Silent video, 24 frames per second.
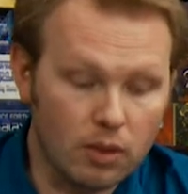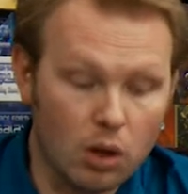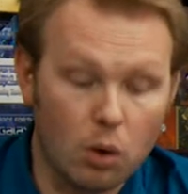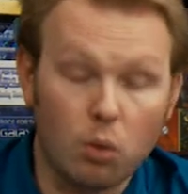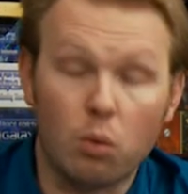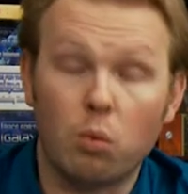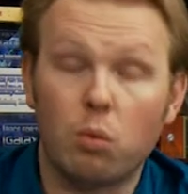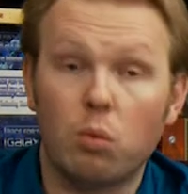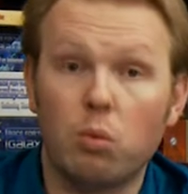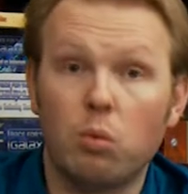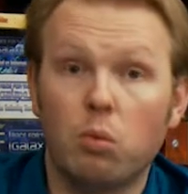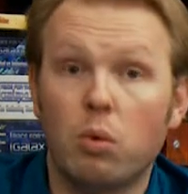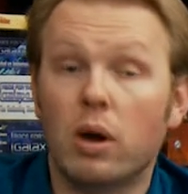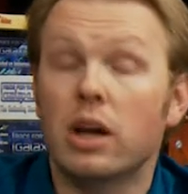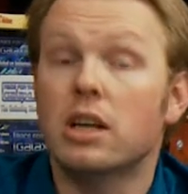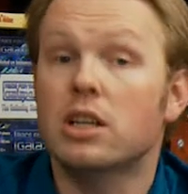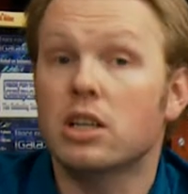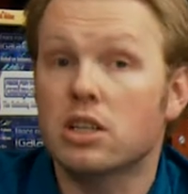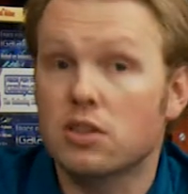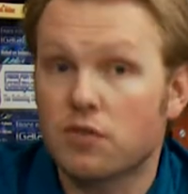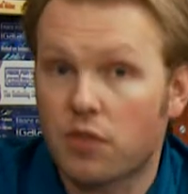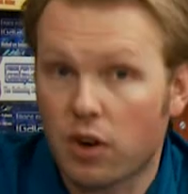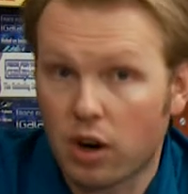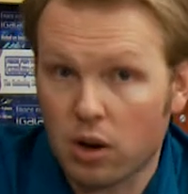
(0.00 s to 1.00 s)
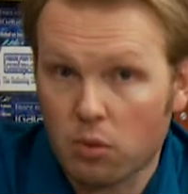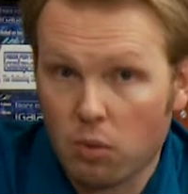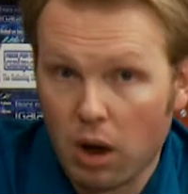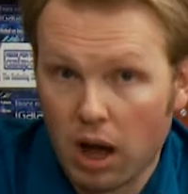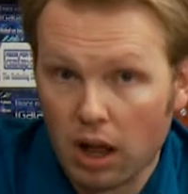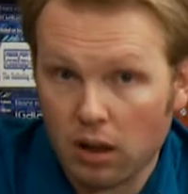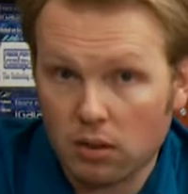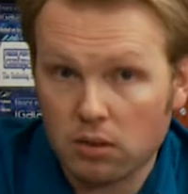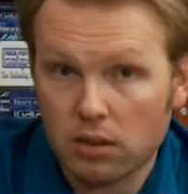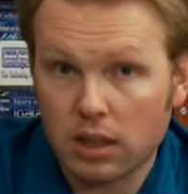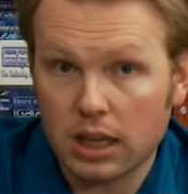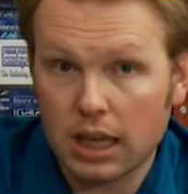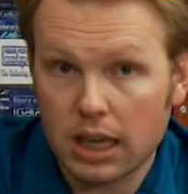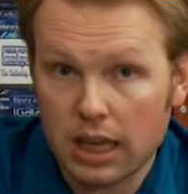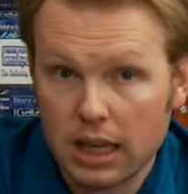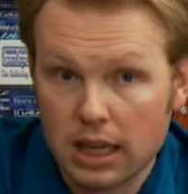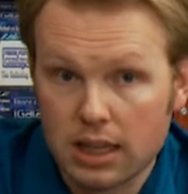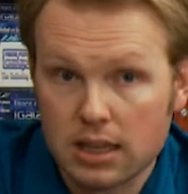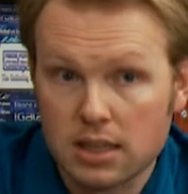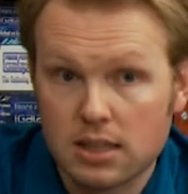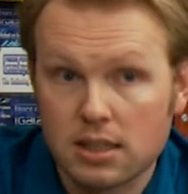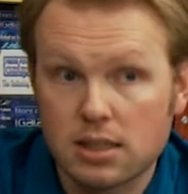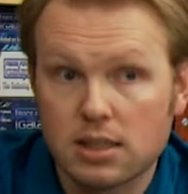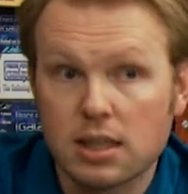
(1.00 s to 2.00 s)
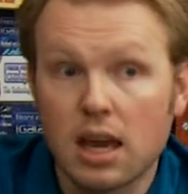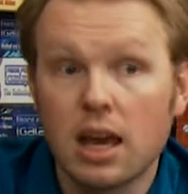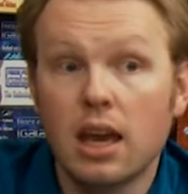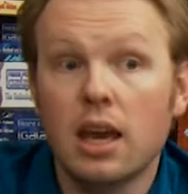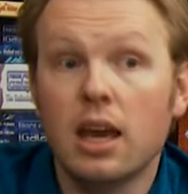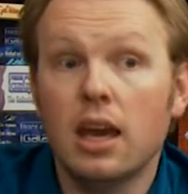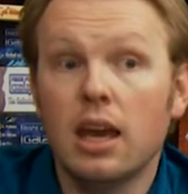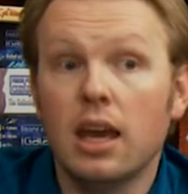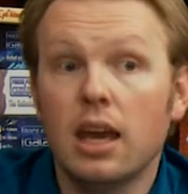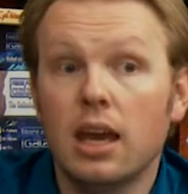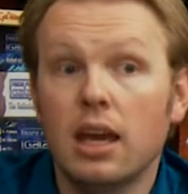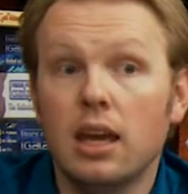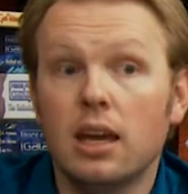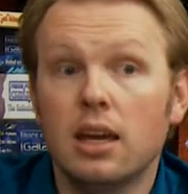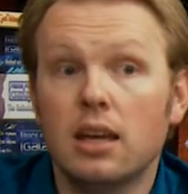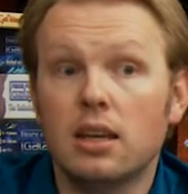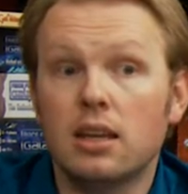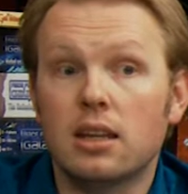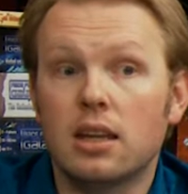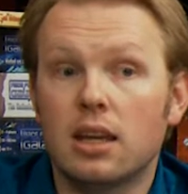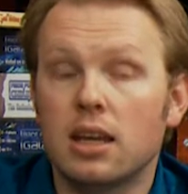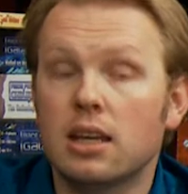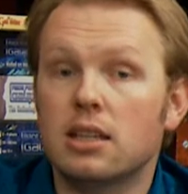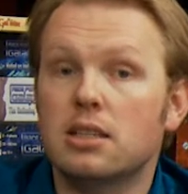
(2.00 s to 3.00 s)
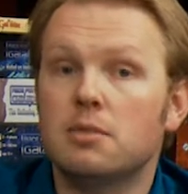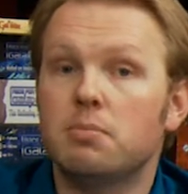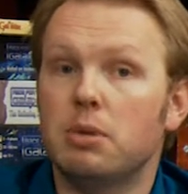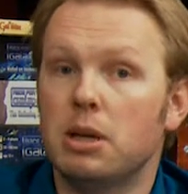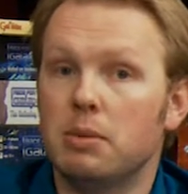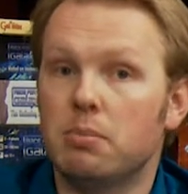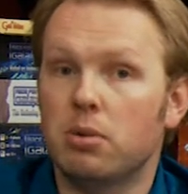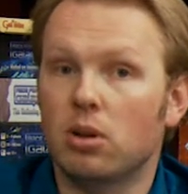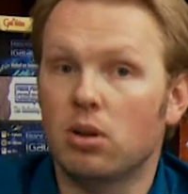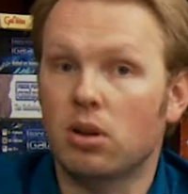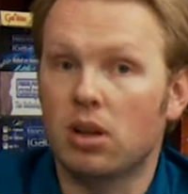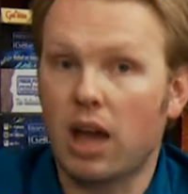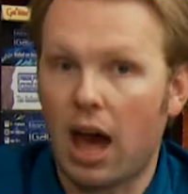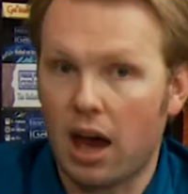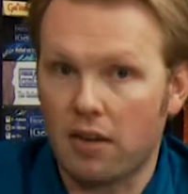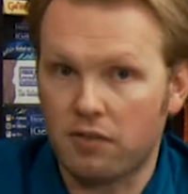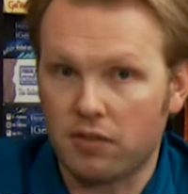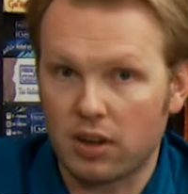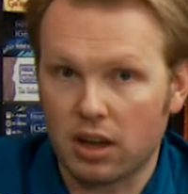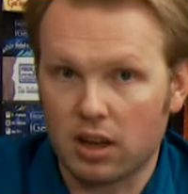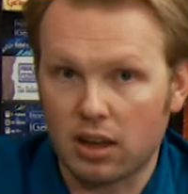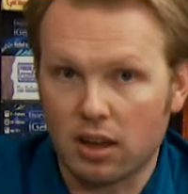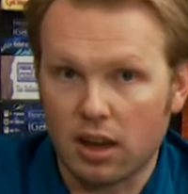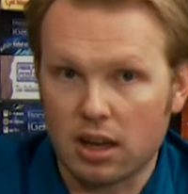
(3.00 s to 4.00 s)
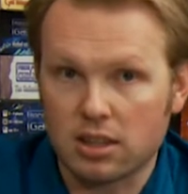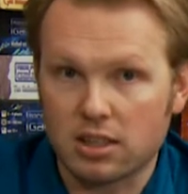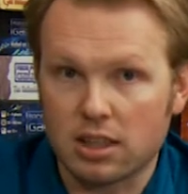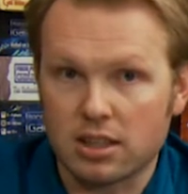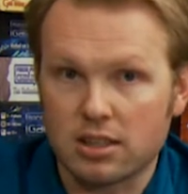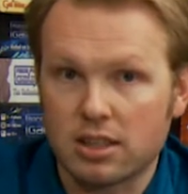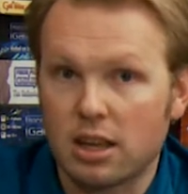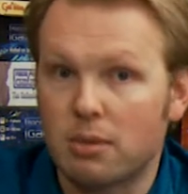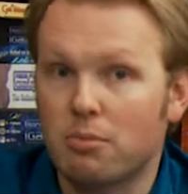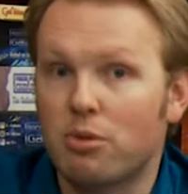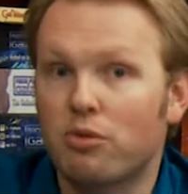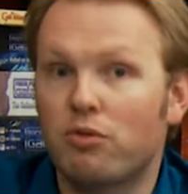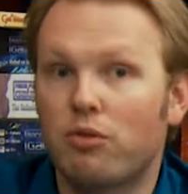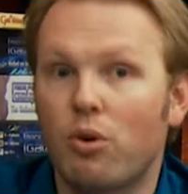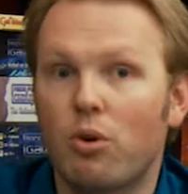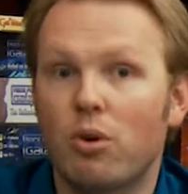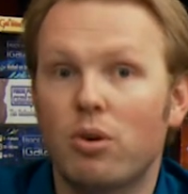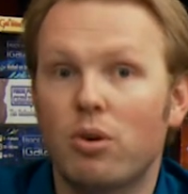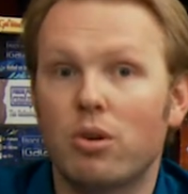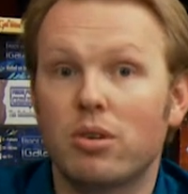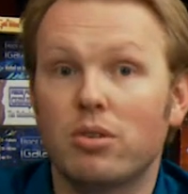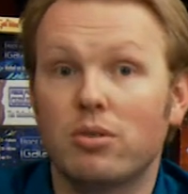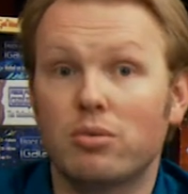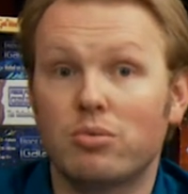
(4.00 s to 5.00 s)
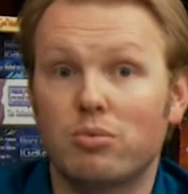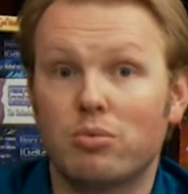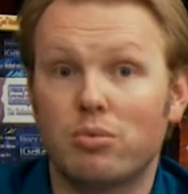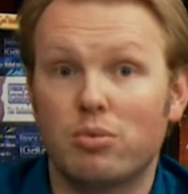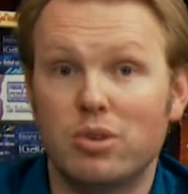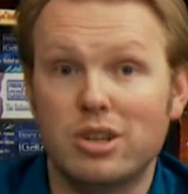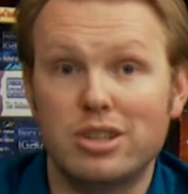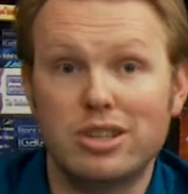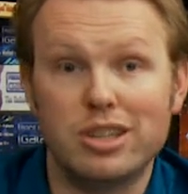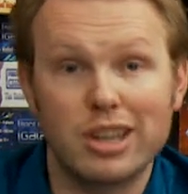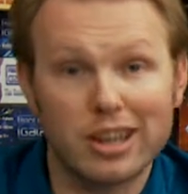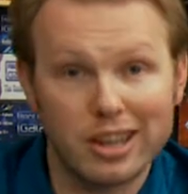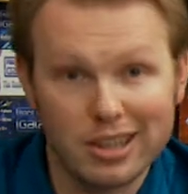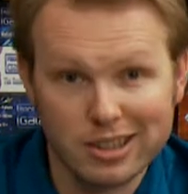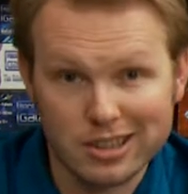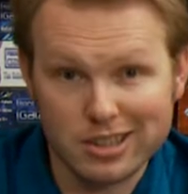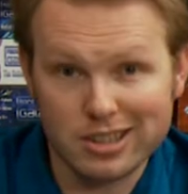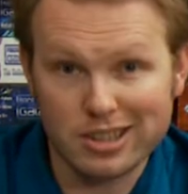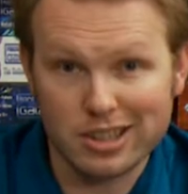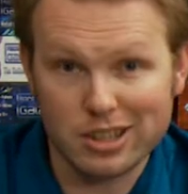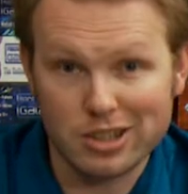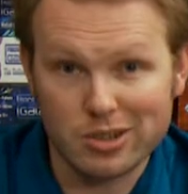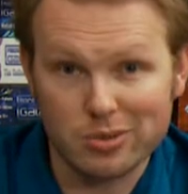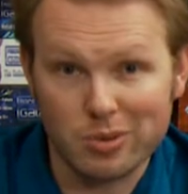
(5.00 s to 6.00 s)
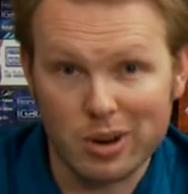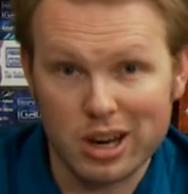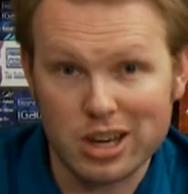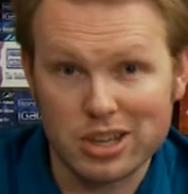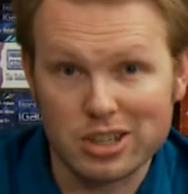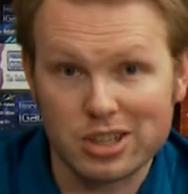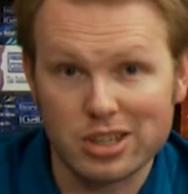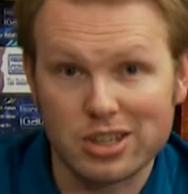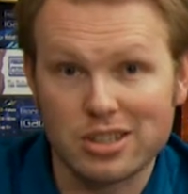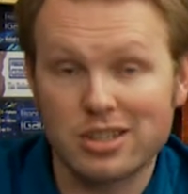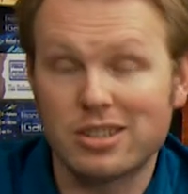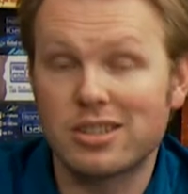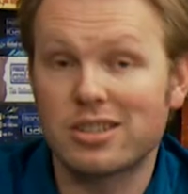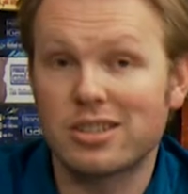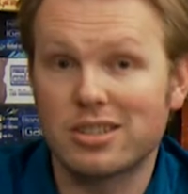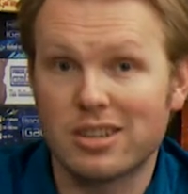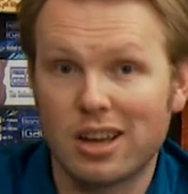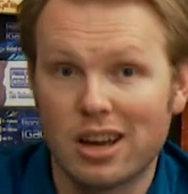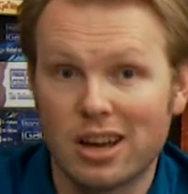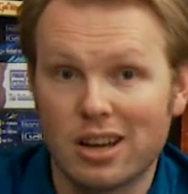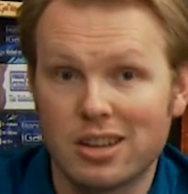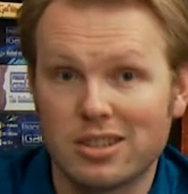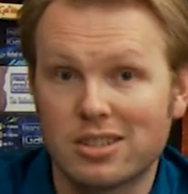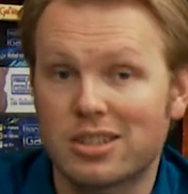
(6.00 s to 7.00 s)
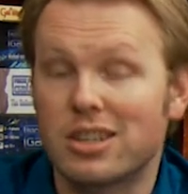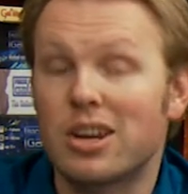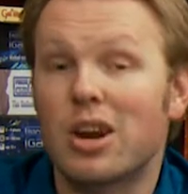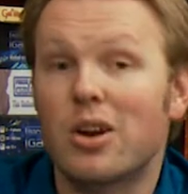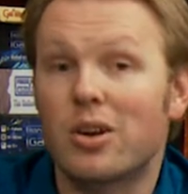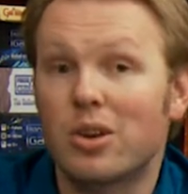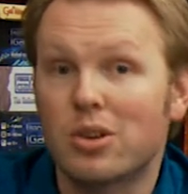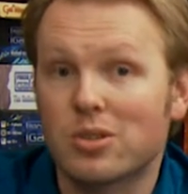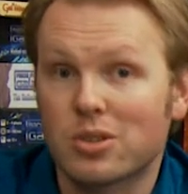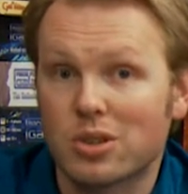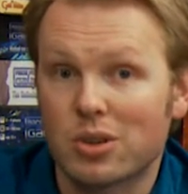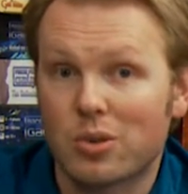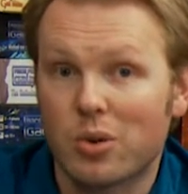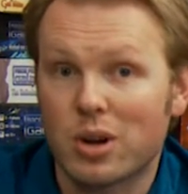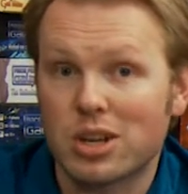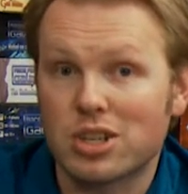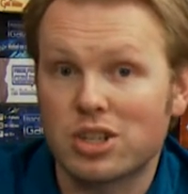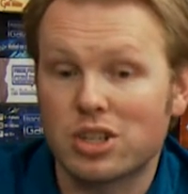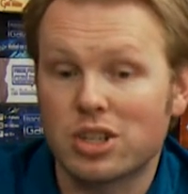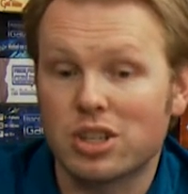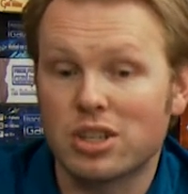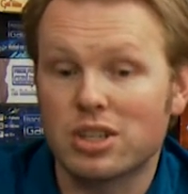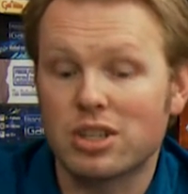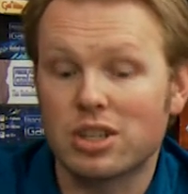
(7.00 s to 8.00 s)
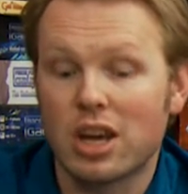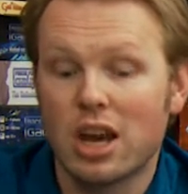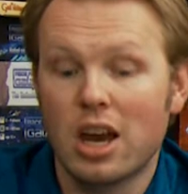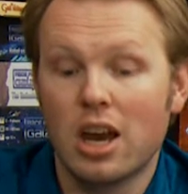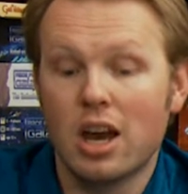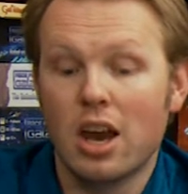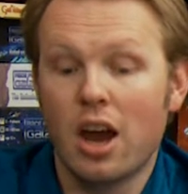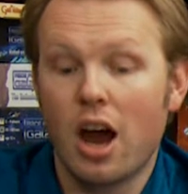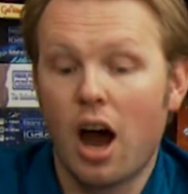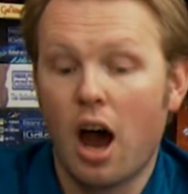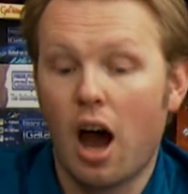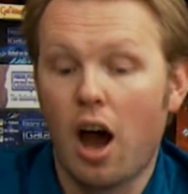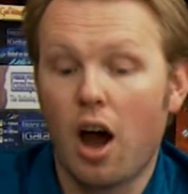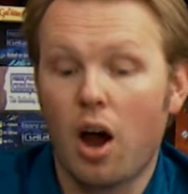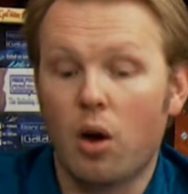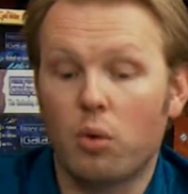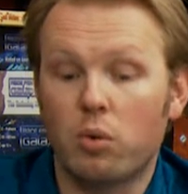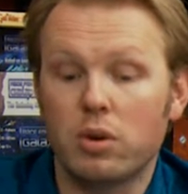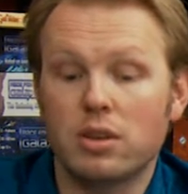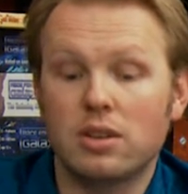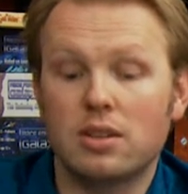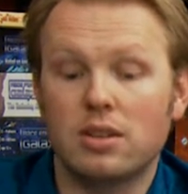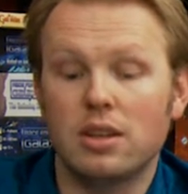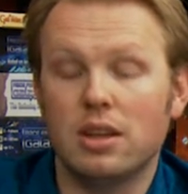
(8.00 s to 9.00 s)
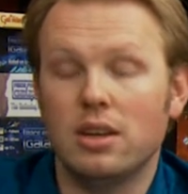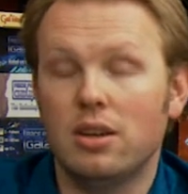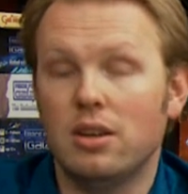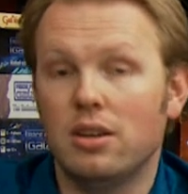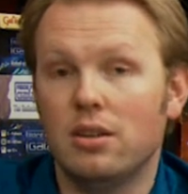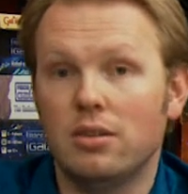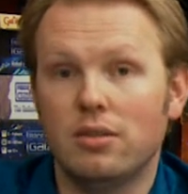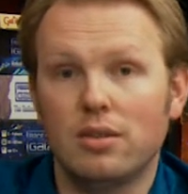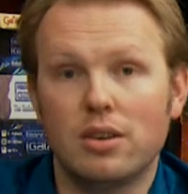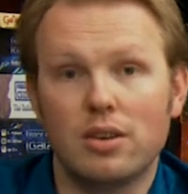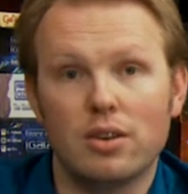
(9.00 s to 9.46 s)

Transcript: what it does very well is it gets people laughing. As I said before, ridiculous situations, scenarios and questions with the